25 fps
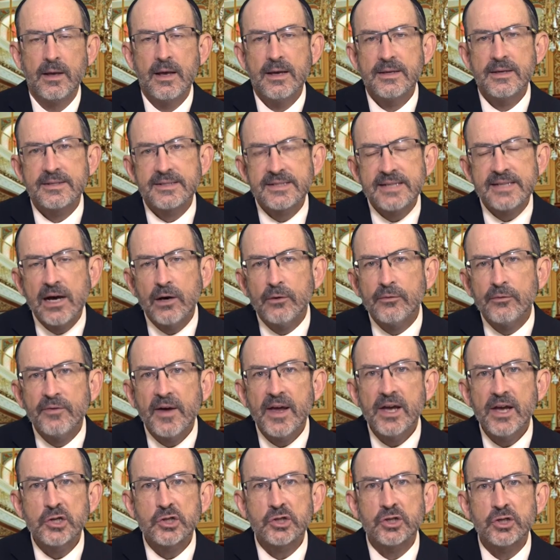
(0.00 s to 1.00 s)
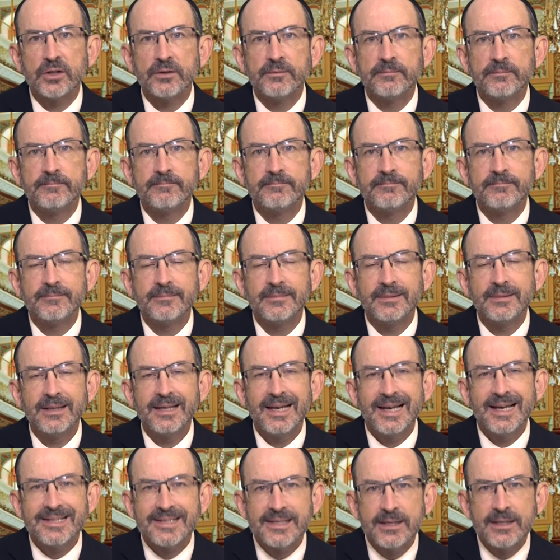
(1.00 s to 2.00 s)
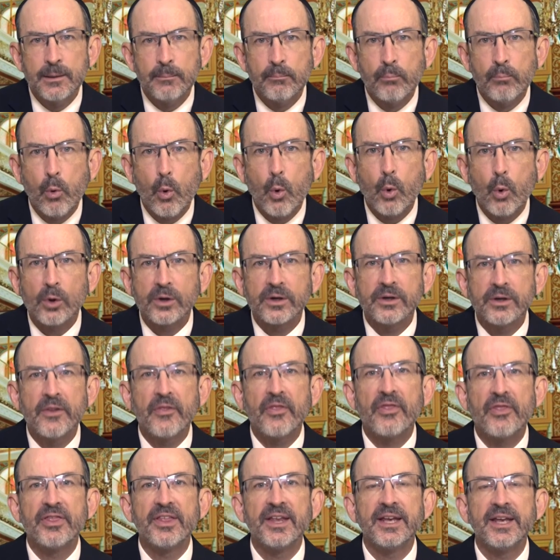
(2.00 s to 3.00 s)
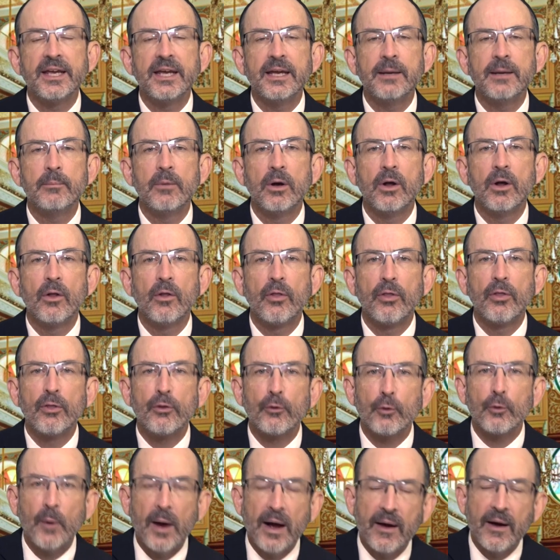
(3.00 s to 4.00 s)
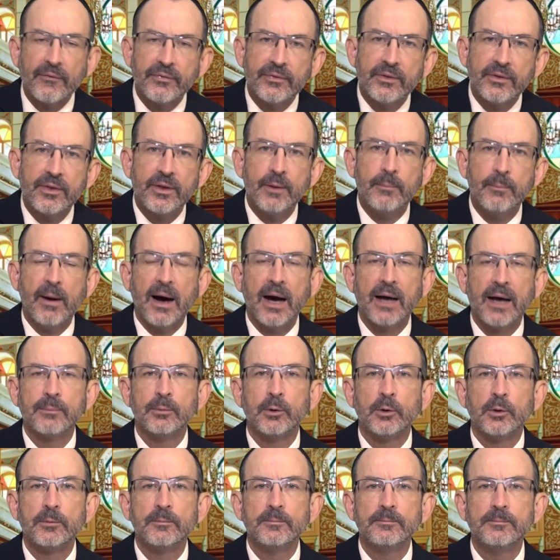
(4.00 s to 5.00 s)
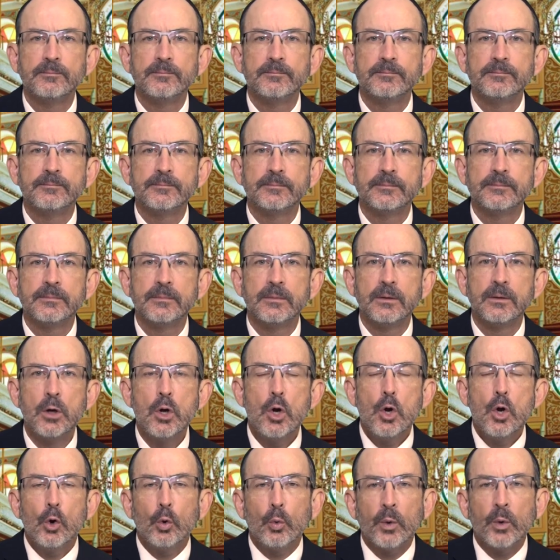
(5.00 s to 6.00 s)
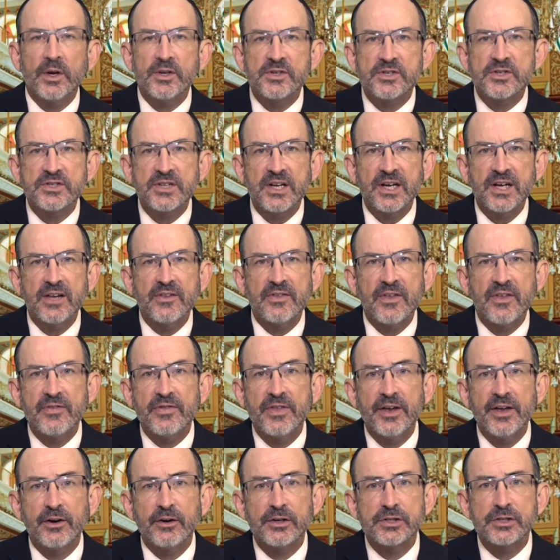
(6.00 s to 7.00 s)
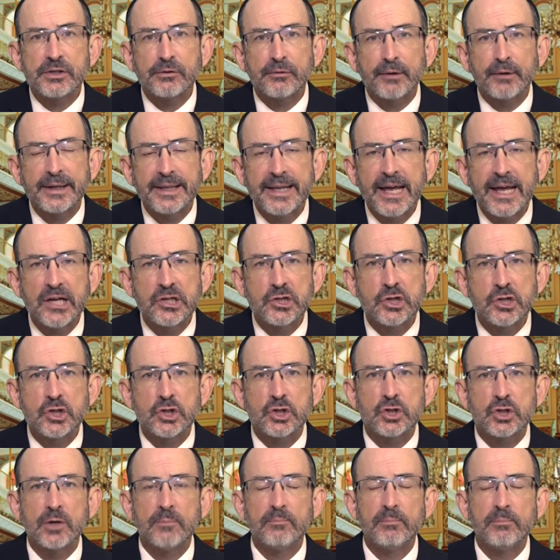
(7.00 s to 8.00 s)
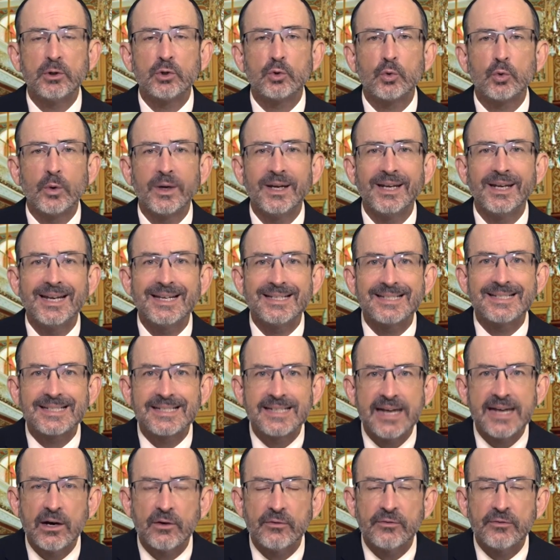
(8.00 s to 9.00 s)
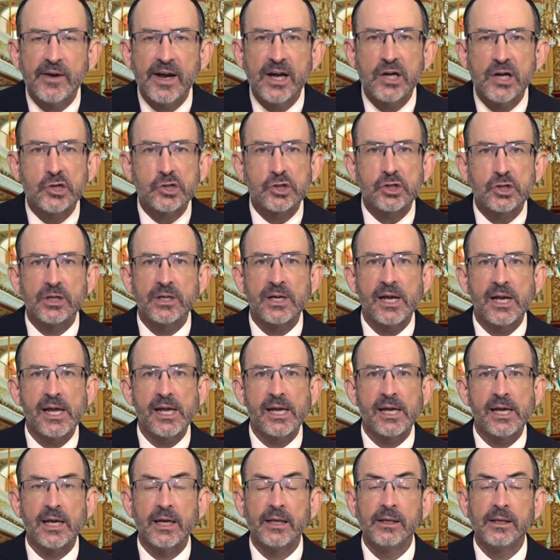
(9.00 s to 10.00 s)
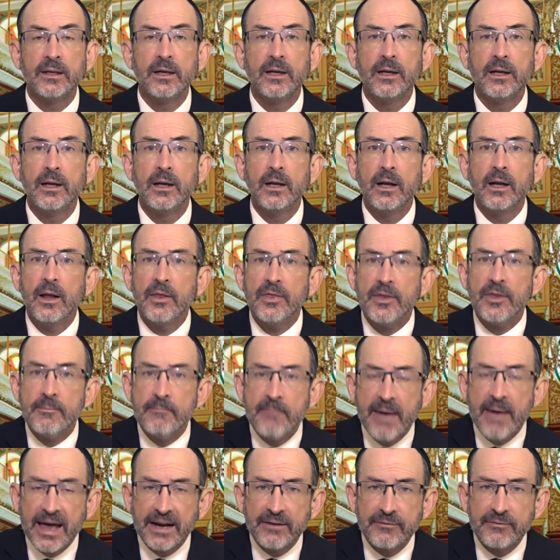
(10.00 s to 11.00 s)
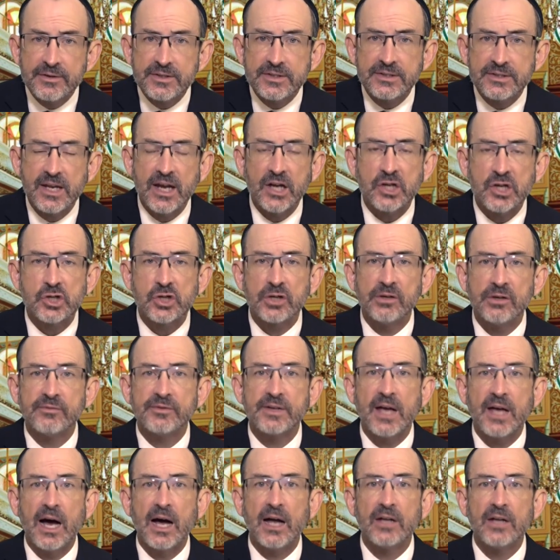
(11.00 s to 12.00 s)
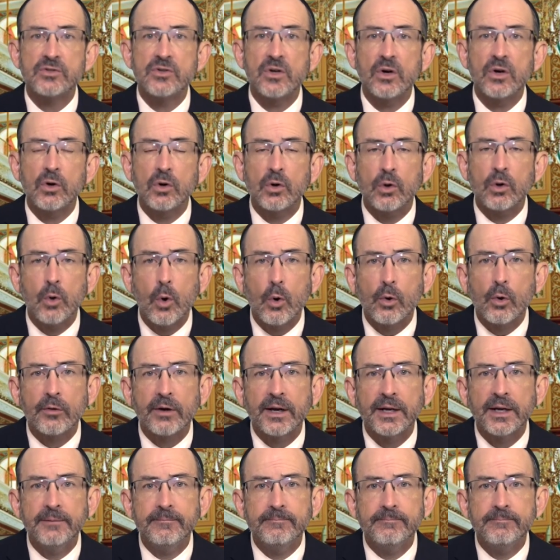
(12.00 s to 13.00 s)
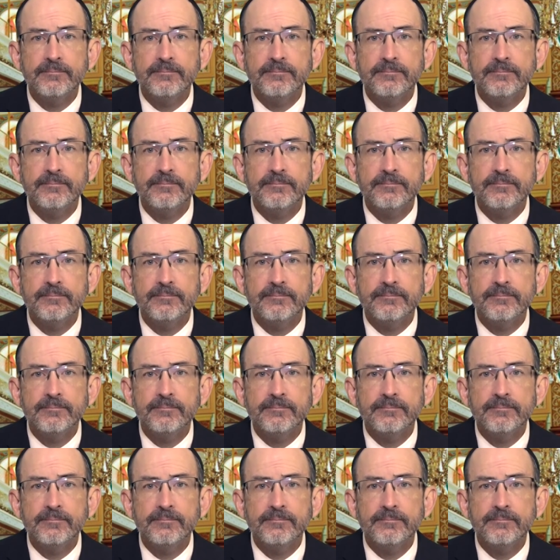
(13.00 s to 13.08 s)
Salvation is an important theme throughout the Bible. We see that there is a relationship between salvation and the manifestation of God's glory.